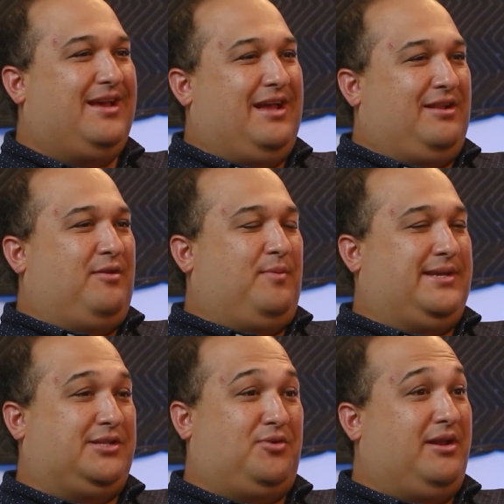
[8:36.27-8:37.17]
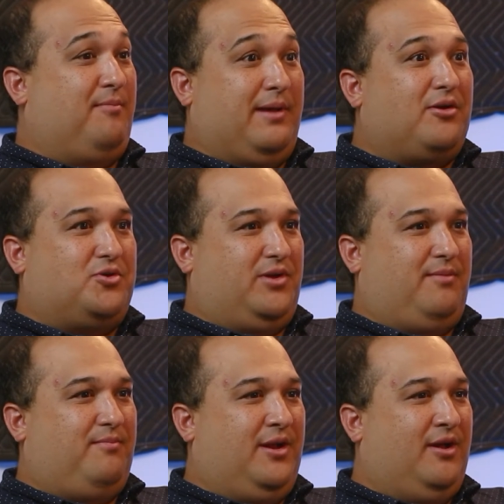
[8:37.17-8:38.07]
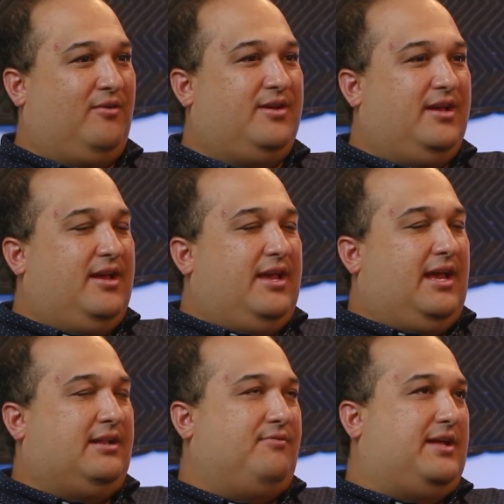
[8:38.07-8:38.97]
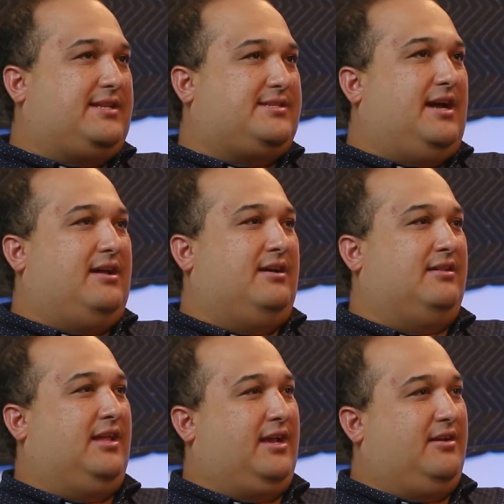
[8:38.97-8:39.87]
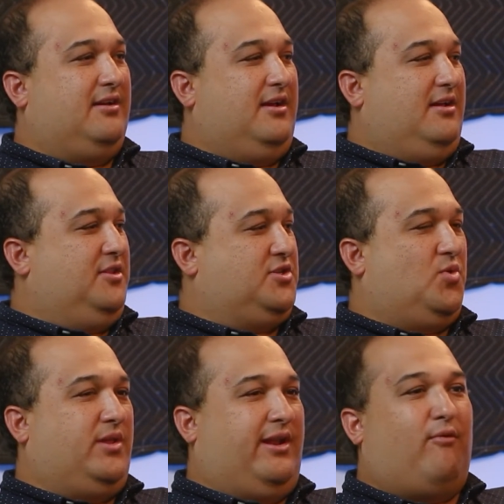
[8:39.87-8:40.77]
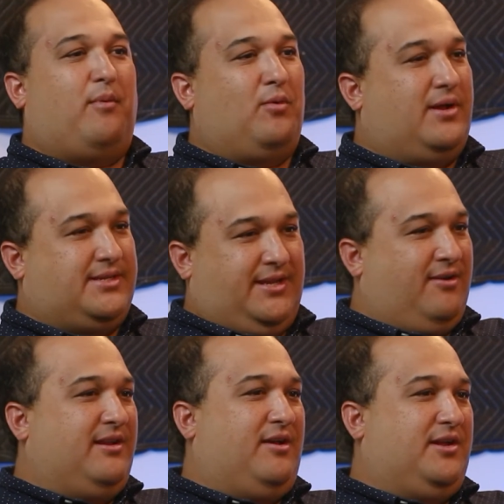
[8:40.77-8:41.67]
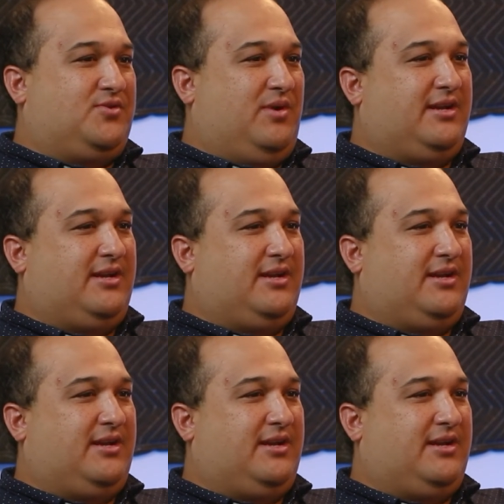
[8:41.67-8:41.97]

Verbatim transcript: and, and basically created a bigger dream you know and if that's not uh, like the story that everybody wants to hear nowadays, right?